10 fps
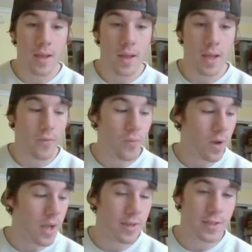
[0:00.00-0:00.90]
and
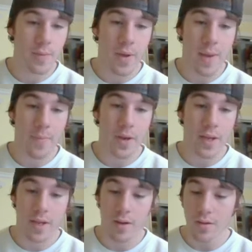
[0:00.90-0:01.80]
what ends up happening
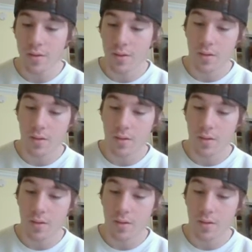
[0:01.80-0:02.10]
here